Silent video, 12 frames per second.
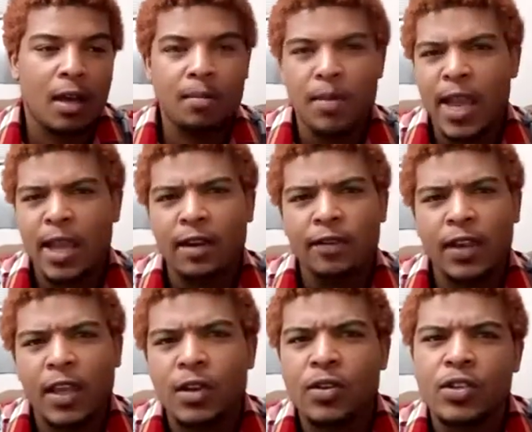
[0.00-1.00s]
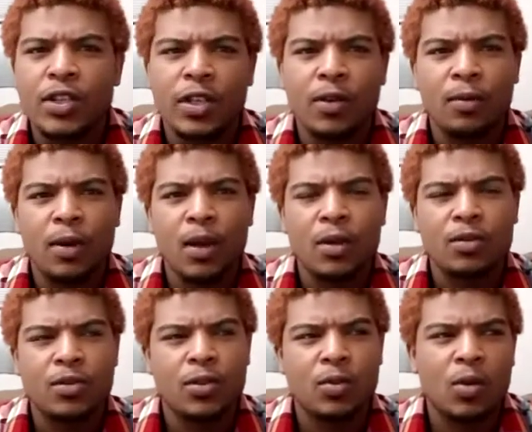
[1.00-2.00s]
negative energy
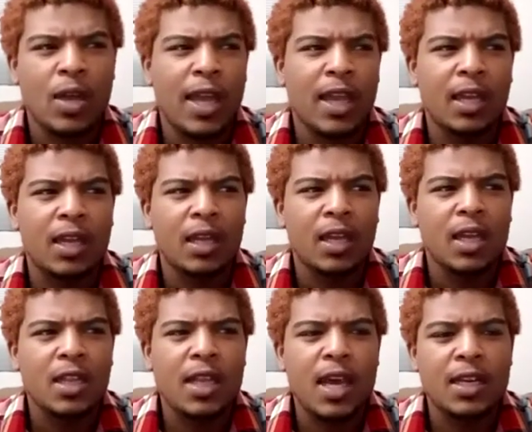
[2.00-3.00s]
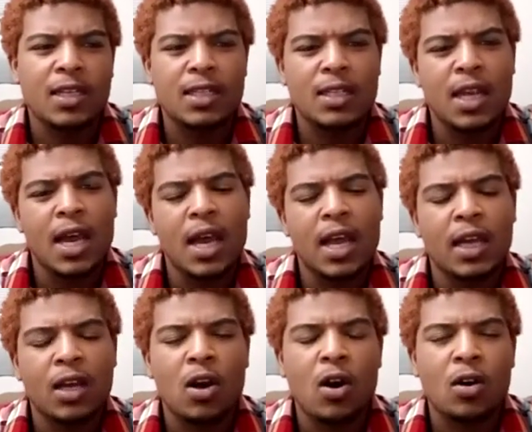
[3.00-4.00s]
around you, like that is not
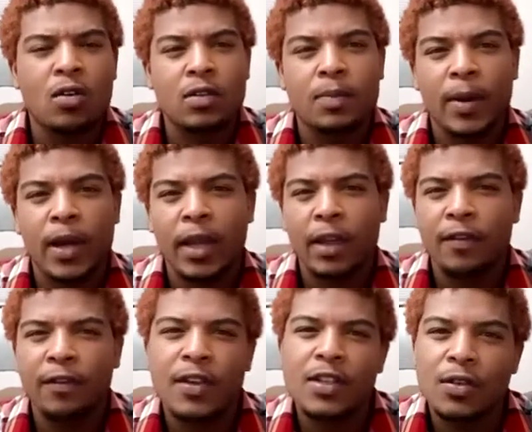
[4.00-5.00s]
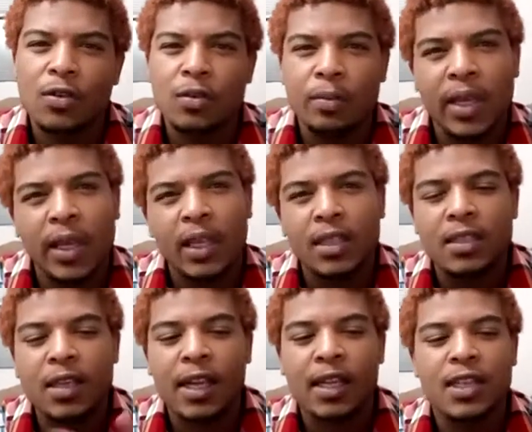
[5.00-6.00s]
caused by physical
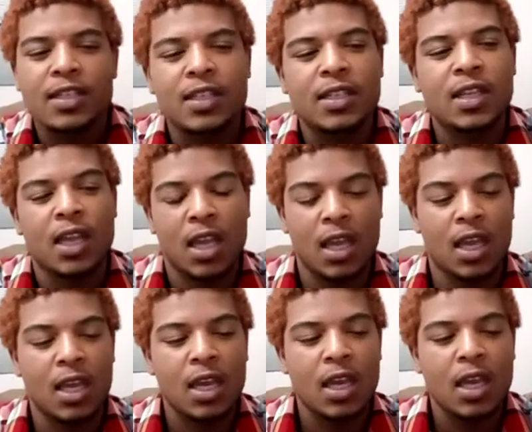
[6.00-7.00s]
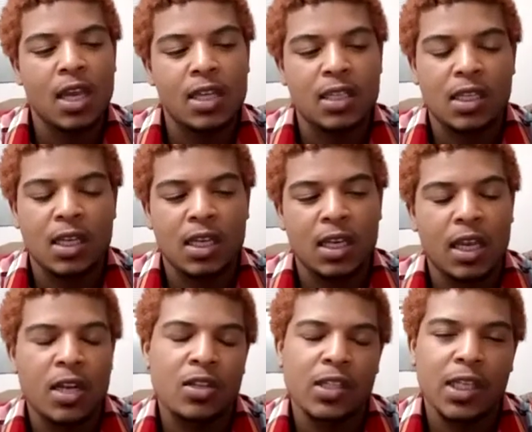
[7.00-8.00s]
beings. Like, let's just say it's
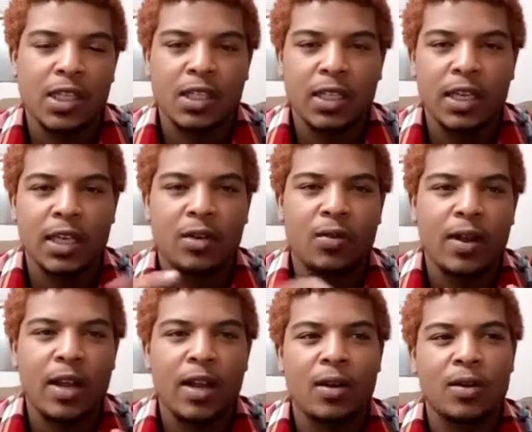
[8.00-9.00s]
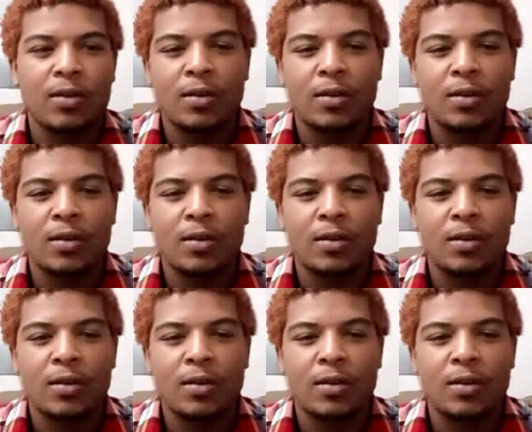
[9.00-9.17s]
energy that's lingering around.